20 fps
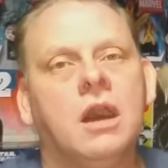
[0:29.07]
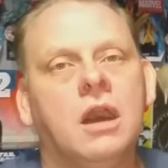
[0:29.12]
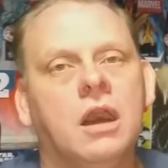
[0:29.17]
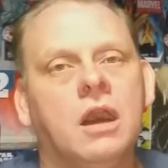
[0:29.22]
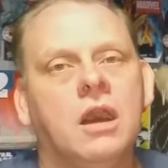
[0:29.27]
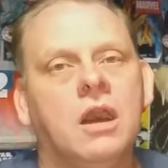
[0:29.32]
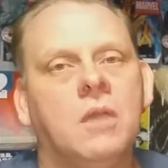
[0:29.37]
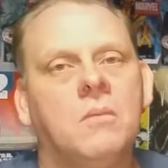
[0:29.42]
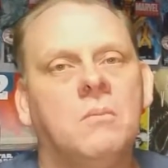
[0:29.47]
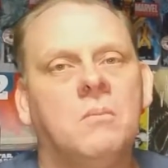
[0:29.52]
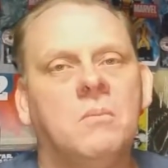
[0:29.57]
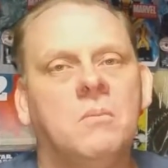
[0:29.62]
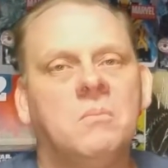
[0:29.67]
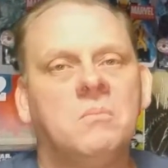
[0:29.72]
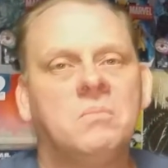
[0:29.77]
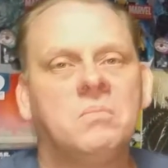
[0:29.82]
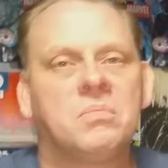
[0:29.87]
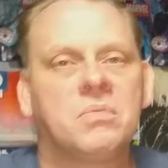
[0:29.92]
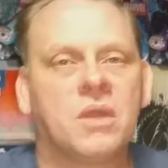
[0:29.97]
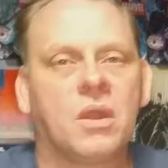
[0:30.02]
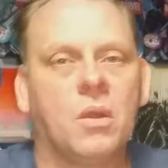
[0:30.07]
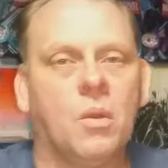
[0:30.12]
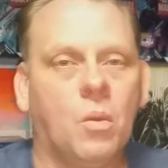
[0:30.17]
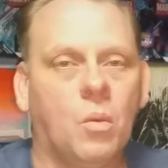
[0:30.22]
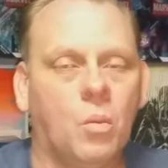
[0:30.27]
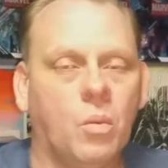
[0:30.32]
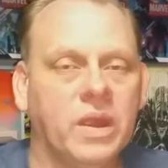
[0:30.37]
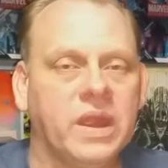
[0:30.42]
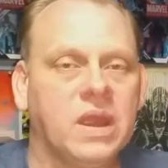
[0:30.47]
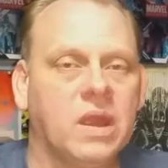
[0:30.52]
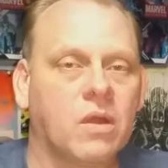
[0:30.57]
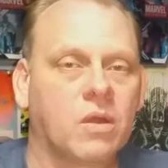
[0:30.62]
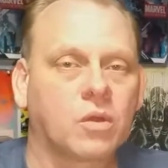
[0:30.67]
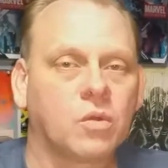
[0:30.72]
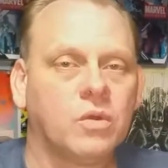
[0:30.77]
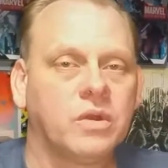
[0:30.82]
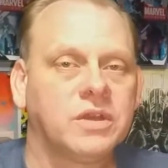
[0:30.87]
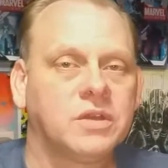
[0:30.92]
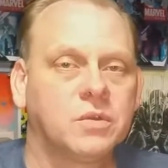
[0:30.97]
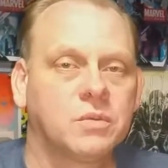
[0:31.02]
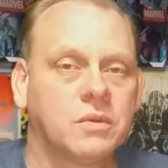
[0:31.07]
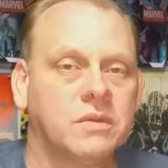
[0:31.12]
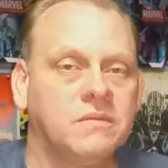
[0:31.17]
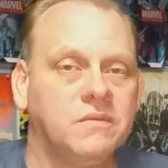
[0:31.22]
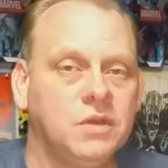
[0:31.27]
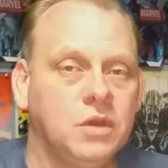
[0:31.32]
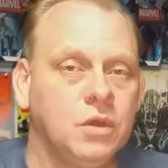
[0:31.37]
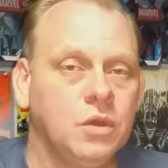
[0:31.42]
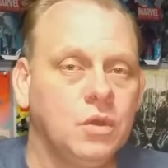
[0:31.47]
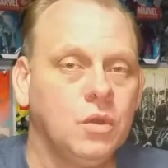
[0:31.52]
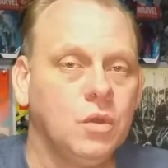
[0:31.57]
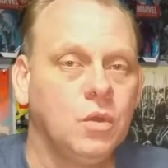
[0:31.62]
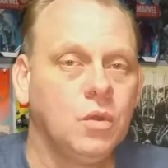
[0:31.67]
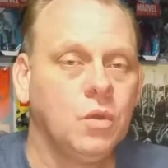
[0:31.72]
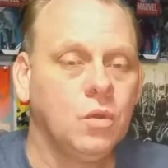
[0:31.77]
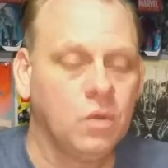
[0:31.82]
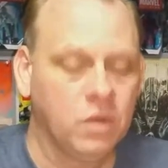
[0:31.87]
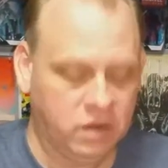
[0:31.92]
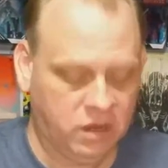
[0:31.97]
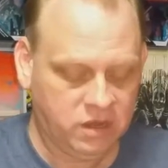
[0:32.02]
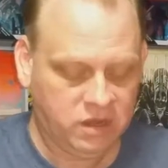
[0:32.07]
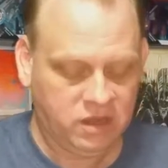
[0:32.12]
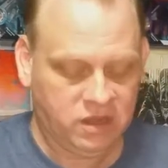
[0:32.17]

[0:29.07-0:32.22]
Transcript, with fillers: Um, we are going to review